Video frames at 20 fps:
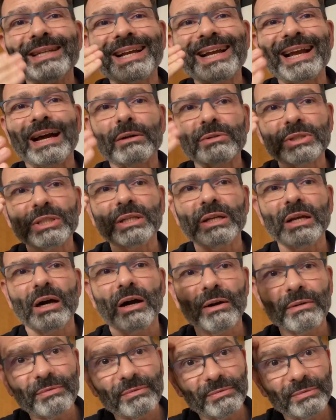the counting
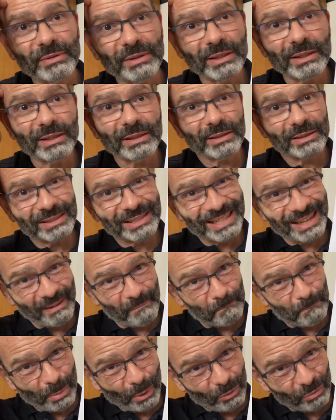of the
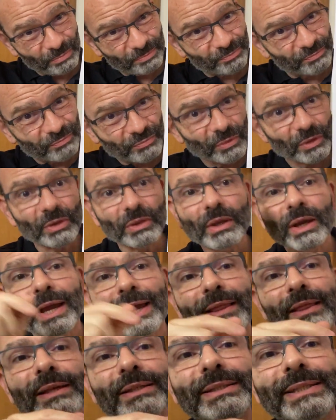tempo.
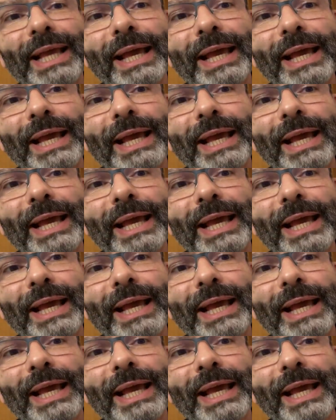In this